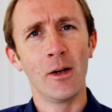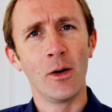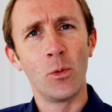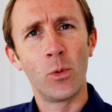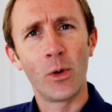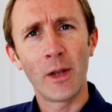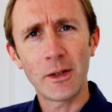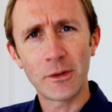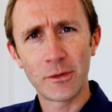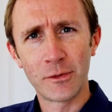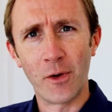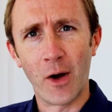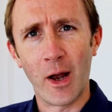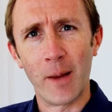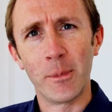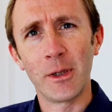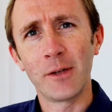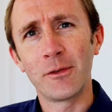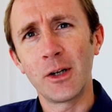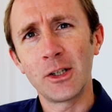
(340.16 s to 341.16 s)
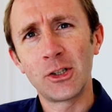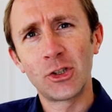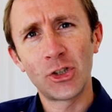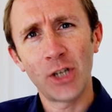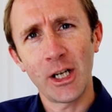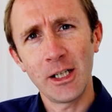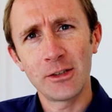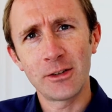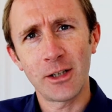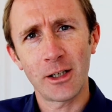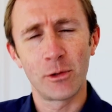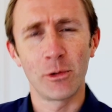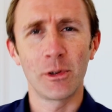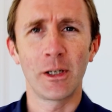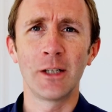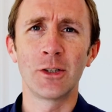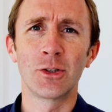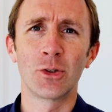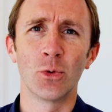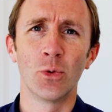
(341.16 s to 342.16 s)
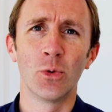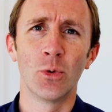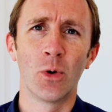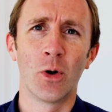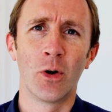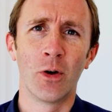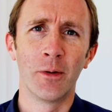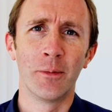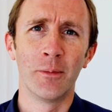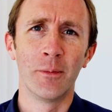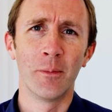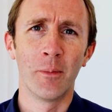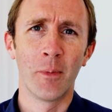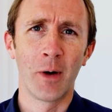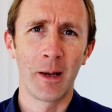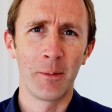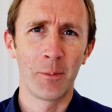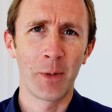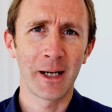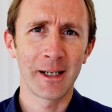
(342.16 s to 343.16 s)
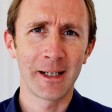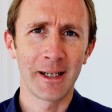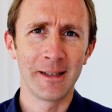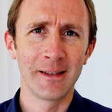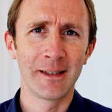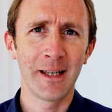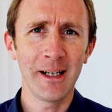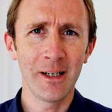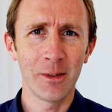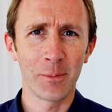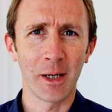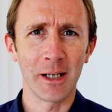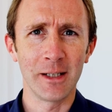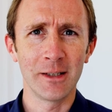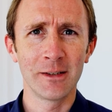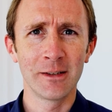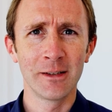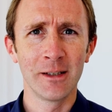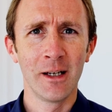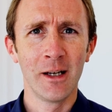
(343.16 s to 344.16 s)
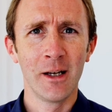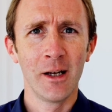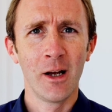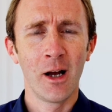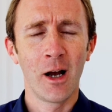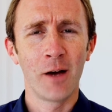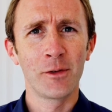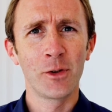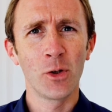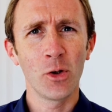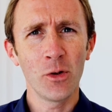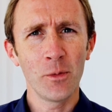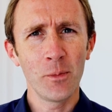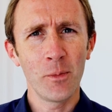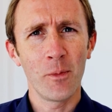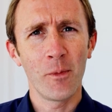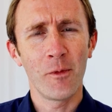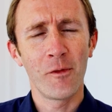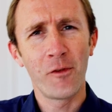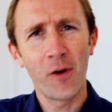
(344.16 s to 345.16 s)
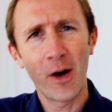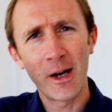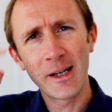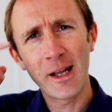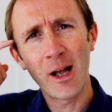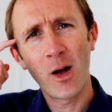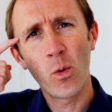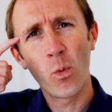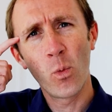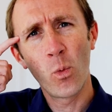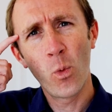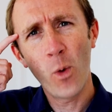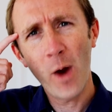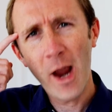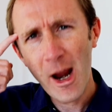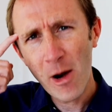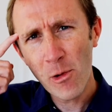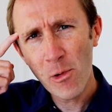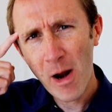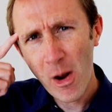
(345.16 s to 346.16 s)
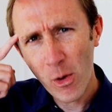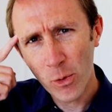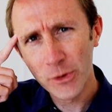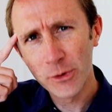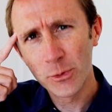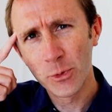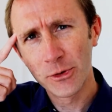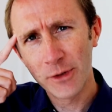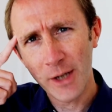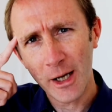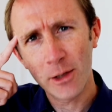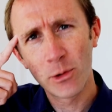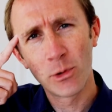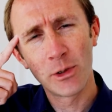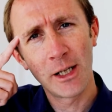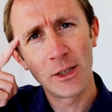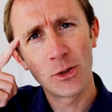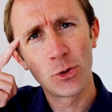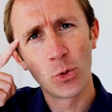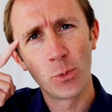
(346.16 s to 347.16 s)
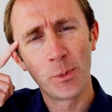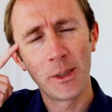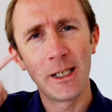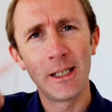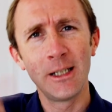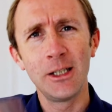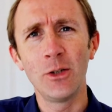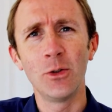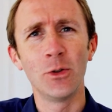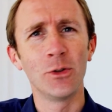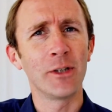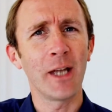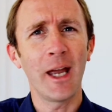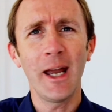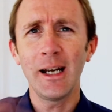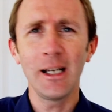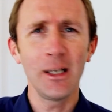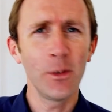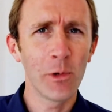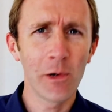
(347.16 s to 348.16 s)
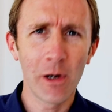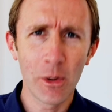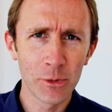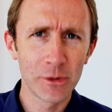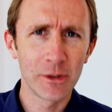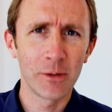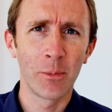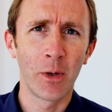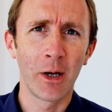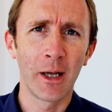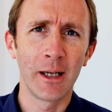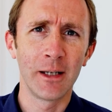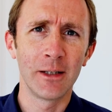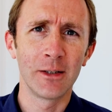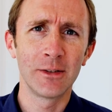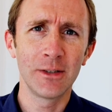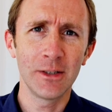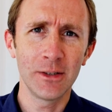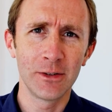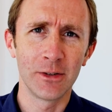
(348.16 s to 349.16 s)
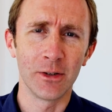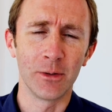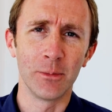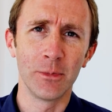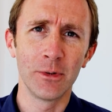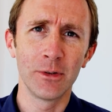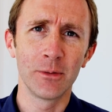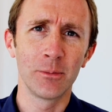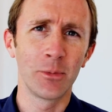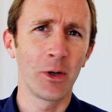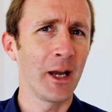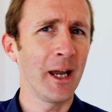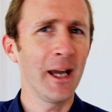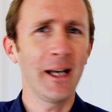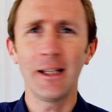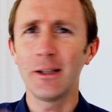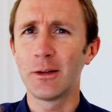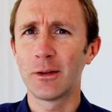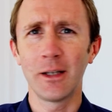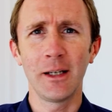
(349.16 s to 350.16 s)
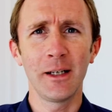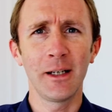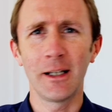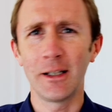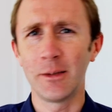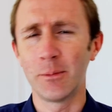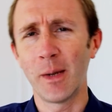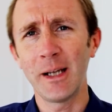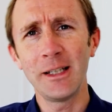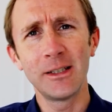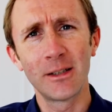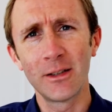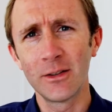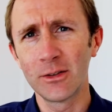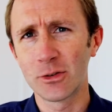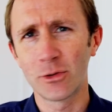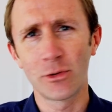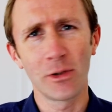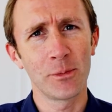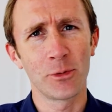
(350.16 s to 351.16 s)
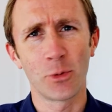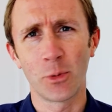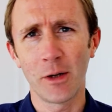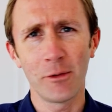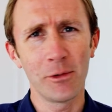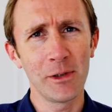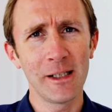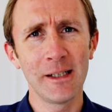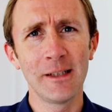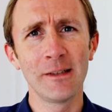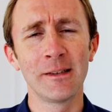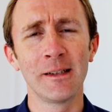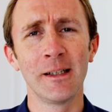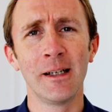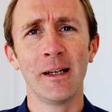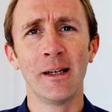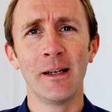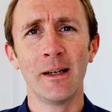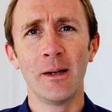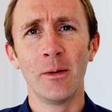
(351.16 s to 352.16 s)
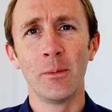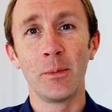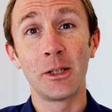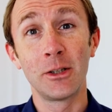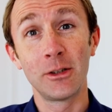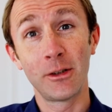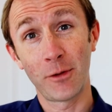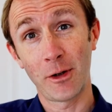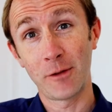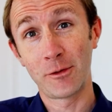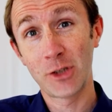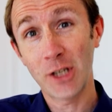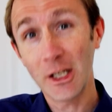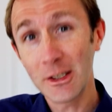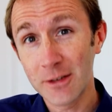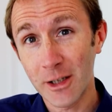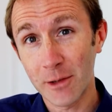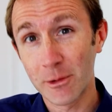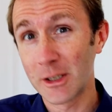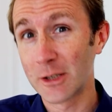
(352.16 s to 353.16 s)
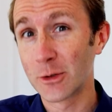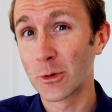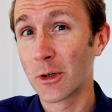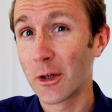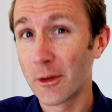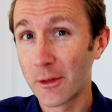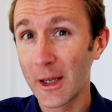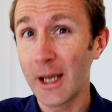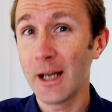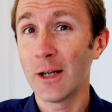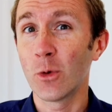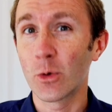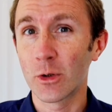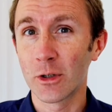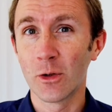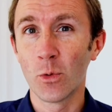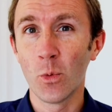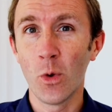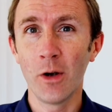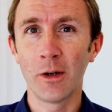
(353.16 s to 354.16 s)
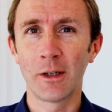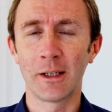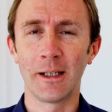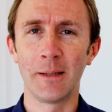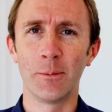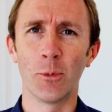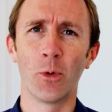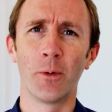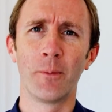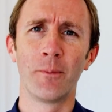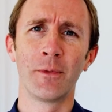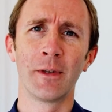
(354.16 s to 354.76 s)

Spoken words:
Well, that's fine, but if I change that credential on my backend database, I've got to find out where else was that credential being used, anywhere else in my systems, by anything, any maintenance scripts or whatever it is, because if I've changed that credential now, they're not going to work anymore.